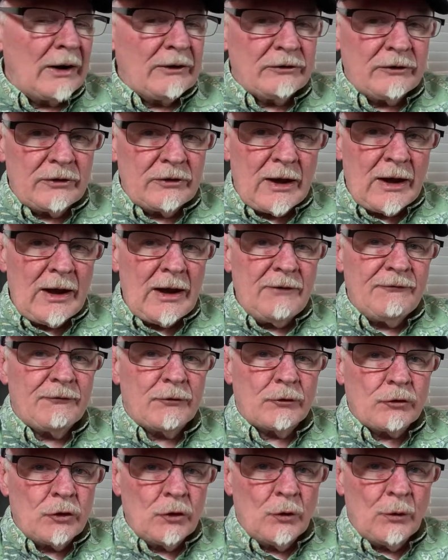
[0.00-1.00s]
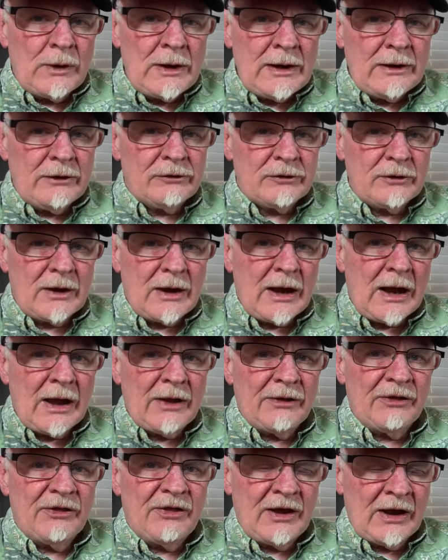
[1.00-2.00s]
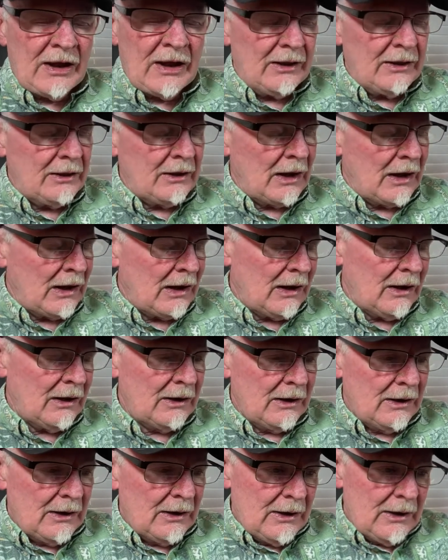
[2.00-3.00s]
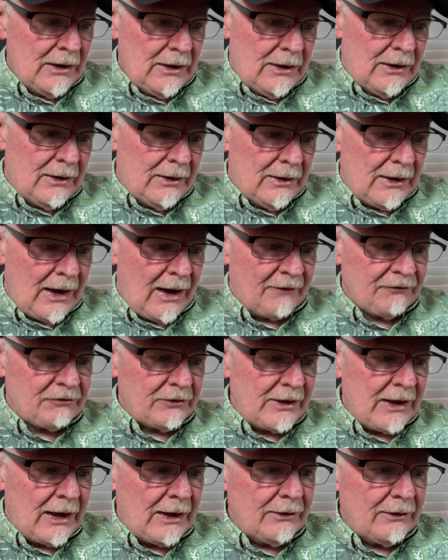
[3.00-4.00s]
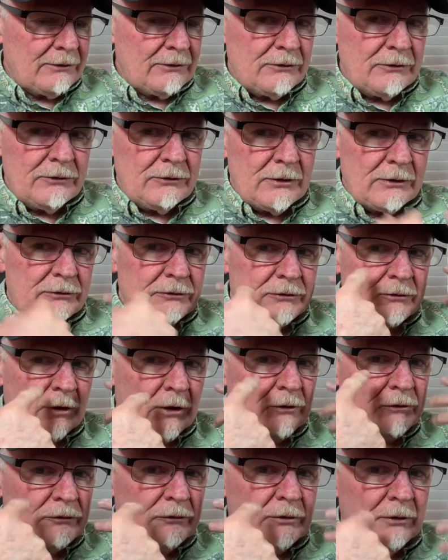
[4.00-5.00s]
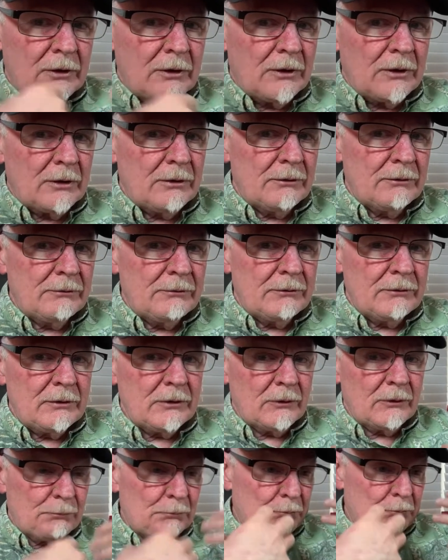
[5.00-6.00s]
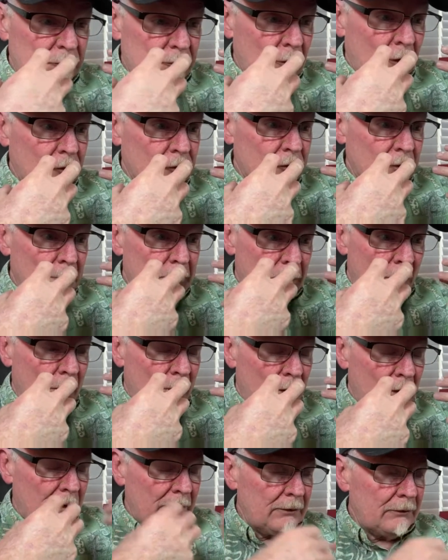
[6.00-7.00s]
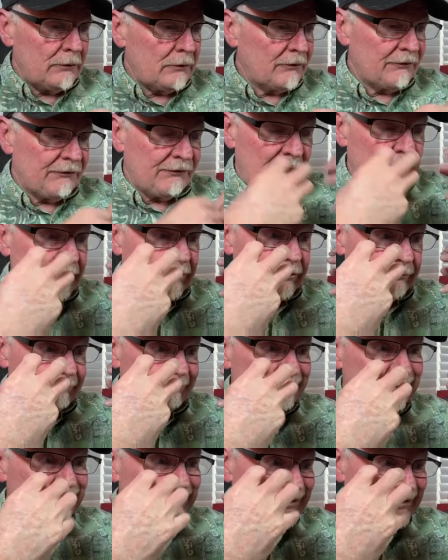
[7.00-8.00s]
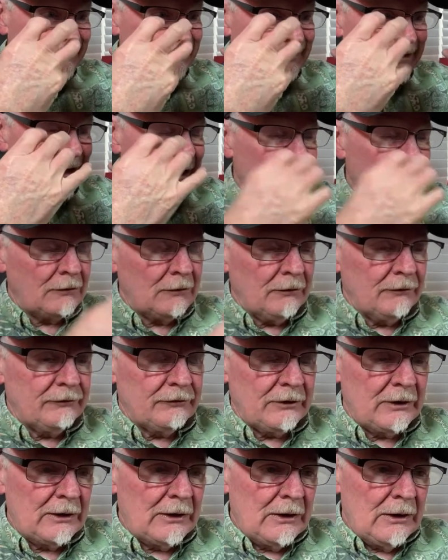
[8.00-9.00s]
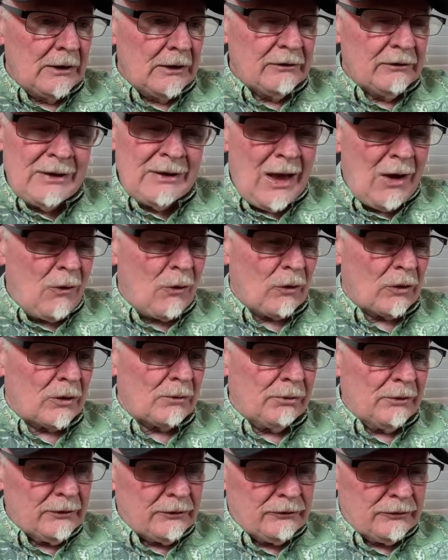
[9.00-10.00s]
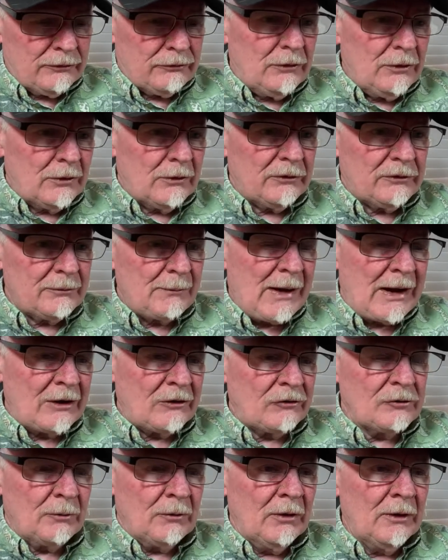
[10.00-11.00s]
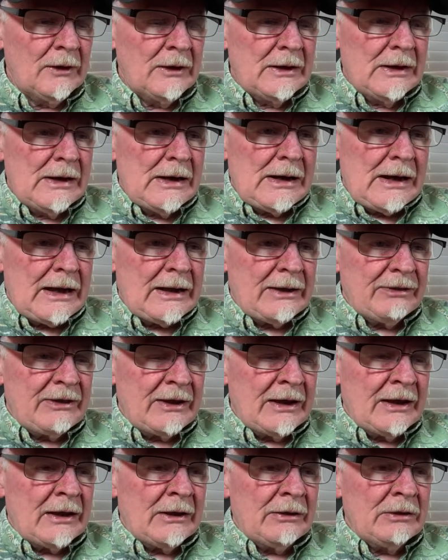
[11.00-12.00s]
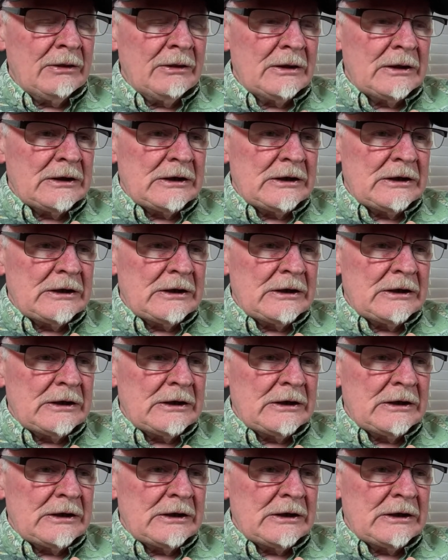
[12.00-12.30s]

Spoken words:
day for 2 weeks, and then after that, it starts to burn. Your face tingles. It's not horrible. It's manageable, and then